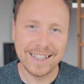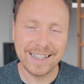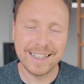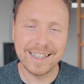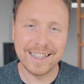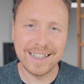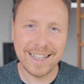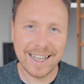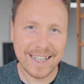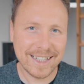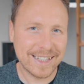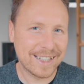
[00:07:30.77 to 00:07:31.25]

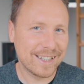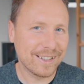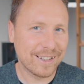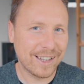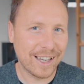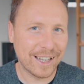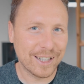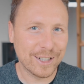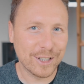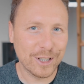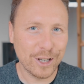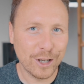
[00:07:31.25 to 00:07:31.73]
Yes, you
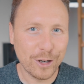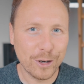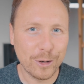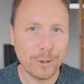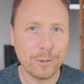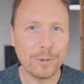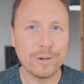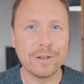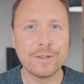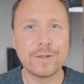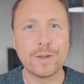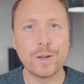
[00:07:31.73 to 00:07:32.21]
can go
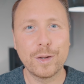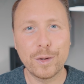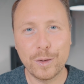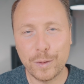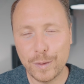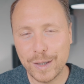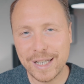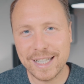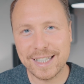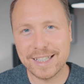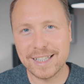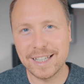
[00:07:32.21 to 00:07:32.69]
with
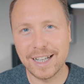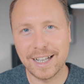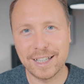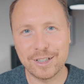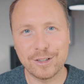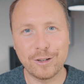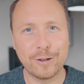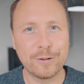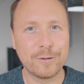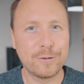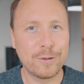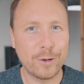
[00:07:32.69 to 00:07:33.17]
3-stat
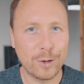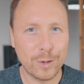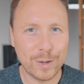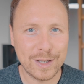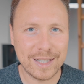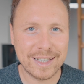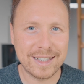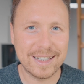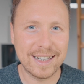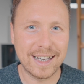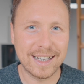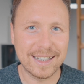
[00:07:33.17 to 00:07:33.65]
or
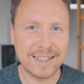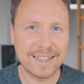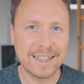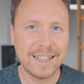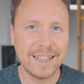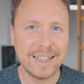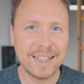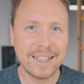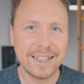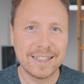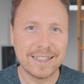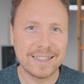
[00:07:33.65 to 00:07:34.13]
4-stat
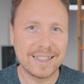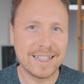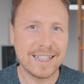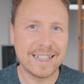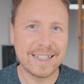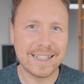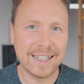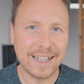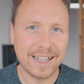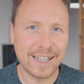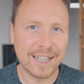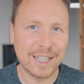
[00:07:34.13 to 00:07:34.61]

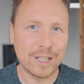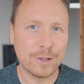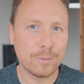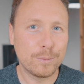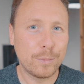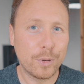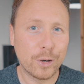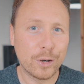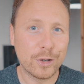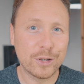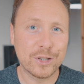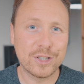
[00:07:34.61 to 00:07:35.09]
design
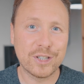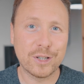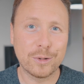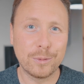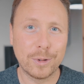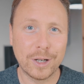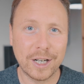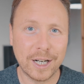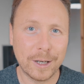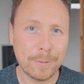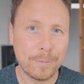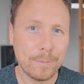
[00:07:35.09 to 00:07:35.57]
per
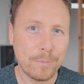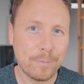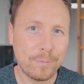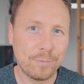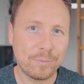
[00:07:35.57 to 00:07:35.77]
square,